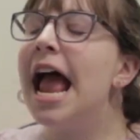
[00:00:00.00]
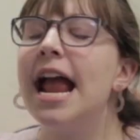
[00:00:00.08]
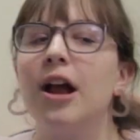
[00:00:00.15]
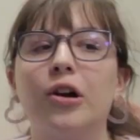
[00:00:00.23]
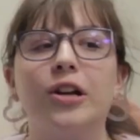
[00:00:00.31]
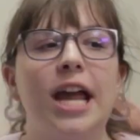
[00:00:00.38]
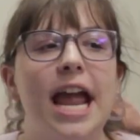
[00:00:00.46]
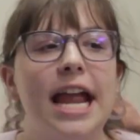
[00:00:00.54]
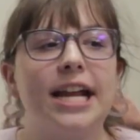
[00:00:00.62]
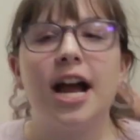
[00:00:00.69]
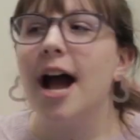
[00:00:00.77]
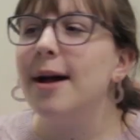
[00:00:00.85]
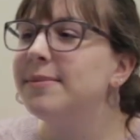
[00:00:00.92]
hey,
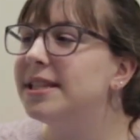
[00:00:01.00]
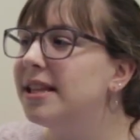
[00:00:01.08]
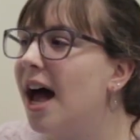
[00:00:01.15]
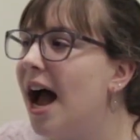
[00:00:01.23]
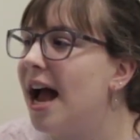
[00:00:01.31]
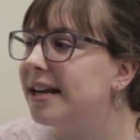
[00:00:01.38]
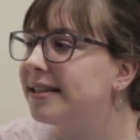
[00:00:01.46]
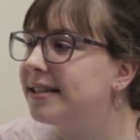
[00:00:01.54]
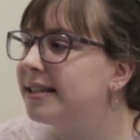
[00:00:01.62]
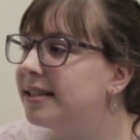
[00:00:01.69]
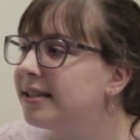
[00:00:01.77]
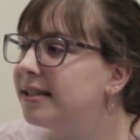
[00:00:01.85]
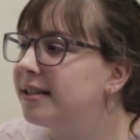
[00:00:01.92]
okay, come sluts.
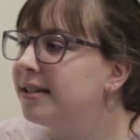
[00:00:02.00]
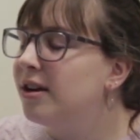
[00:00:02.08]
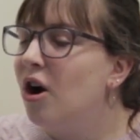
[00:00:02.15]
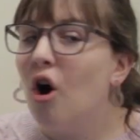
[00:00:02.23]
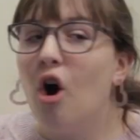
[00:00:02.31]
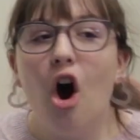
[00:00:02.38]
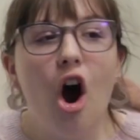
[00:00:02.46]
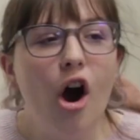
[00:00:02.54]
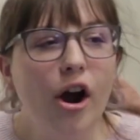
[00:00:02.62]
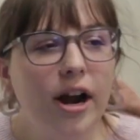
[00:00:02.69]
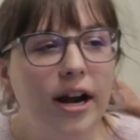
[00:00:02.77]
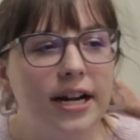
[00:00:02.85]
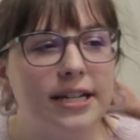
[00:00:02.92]

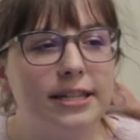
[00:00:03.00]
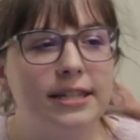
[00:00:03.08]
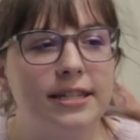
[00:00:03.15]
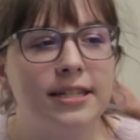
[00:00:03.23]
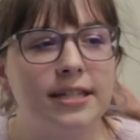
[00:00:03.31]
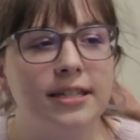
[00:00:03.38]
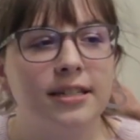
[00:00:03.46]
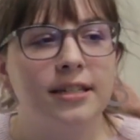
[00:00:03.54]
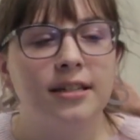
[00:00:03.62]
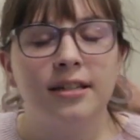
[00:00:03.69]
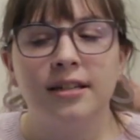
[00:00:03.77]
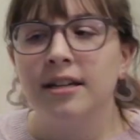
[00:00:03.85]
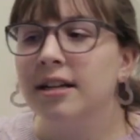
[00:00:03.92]
Whores.
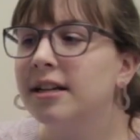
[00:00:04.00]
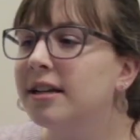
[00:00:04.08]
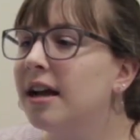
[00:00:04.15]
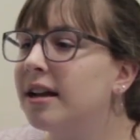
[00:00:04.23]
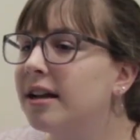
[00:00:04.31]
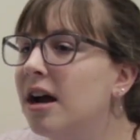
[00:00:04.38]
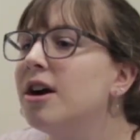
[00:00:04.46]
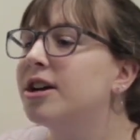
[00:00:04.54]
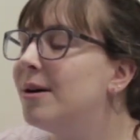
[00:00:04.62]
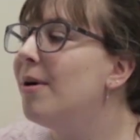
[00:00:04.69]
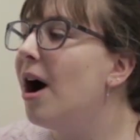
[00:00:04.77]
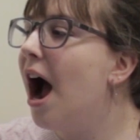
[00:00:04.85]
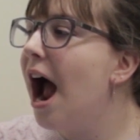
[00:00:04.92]

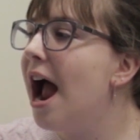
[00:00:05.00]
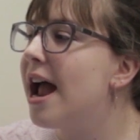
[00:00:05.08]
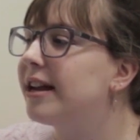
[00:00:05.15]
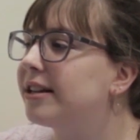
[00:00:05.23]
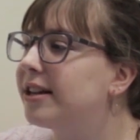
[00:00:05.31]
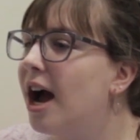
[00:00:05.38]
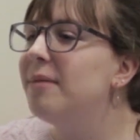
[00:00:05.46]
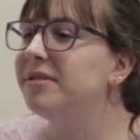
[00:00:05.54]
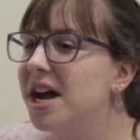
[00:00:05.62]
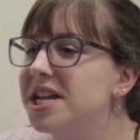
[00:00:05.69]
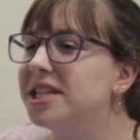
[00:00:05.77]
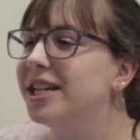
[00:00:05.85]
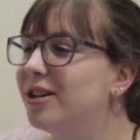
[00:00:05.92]
Come on. Come
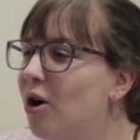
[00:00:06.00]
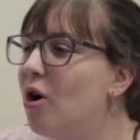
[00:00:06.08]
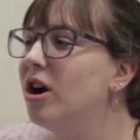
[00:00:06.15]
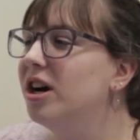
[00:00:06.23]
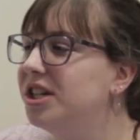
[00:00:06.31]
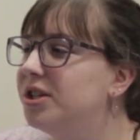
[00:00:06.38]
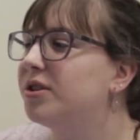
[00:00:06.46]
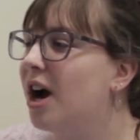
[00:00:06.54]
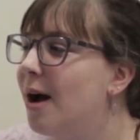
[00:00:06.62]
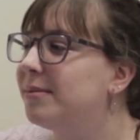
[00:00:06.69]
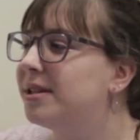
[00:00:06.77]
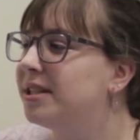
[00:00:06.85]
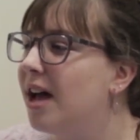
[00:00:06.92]
guzzling whores, you
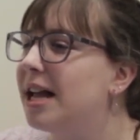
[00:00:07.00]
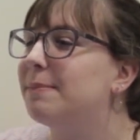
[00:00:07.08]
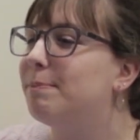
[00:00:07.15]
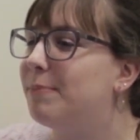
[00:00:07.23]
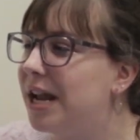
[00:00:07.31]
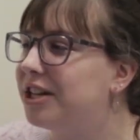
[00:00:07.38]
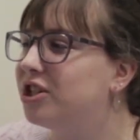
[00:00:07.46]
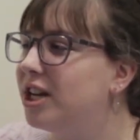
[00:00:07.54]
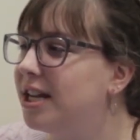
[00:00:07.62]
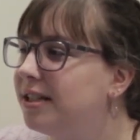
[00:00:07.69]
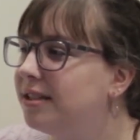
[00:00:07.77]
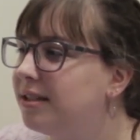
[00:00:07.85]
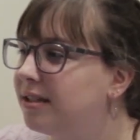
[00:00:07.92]
come slut
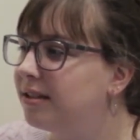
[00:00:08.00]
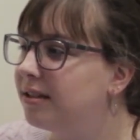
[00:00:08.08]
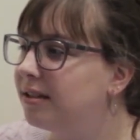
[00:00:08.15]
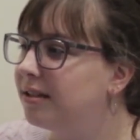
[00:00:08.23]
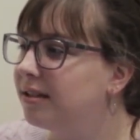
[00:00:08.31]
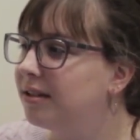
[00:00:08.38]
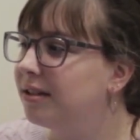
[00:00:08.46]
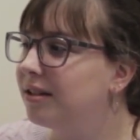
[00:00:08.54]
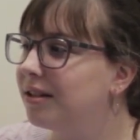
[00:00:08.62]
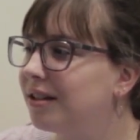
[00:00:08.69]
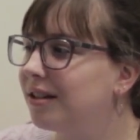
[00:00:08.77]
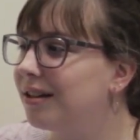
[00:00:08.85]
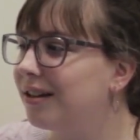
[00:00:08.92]
bitches.
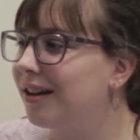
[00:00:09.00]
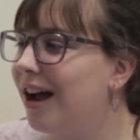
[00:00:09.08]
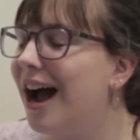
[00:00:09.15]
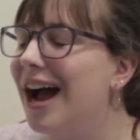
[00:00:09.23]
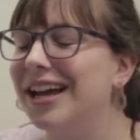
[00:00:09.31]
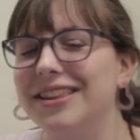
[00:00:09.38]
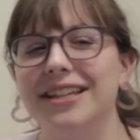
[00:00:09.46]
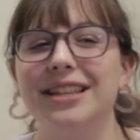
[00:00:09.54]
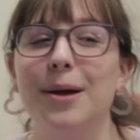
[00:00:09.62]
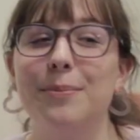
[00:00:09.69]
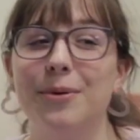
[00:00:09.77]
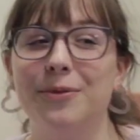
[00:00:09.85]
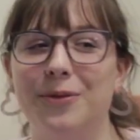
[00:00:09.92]
Okay. I think
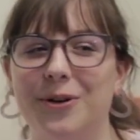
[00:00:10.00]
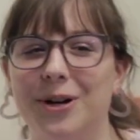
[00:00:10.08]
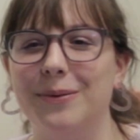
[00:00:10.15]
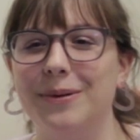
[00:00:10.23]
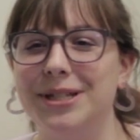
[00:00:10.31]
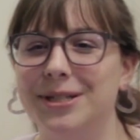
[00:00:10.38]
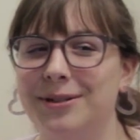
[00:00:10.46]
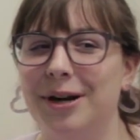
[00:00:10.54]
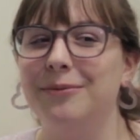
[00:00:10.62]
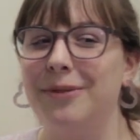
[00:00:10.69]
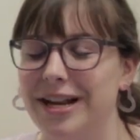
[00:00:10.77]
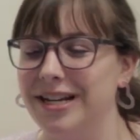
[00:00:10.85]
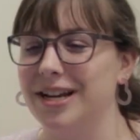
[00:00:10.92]
that before we do
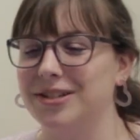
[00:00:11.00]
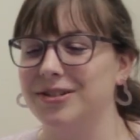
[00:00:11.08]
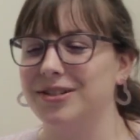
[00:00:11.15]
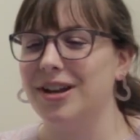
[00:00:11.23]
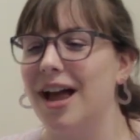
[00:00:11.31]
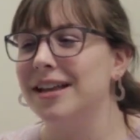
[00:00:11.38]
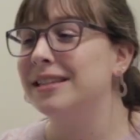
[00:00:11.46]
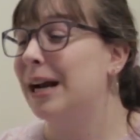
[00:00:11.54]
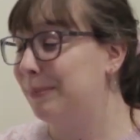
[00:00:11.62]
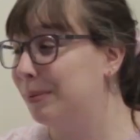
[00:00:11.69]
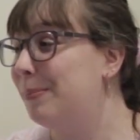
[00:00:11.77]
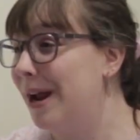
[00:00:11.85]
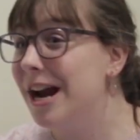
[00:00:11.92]
our writing exercise that
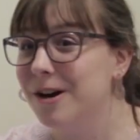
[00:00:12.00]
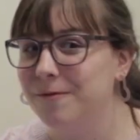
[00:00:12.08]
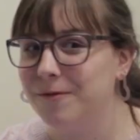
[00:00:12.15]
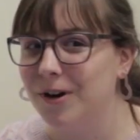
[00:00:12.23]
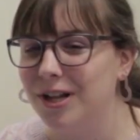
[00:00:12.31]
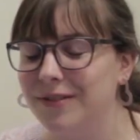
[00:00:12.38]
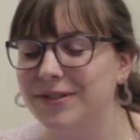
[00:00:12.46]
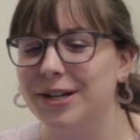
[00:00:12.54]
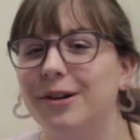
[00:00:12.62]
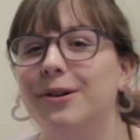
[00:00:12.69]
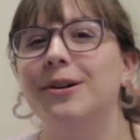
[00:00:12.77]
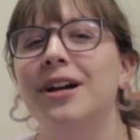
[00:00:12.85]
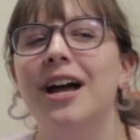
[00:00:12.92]
I prepared for all of you,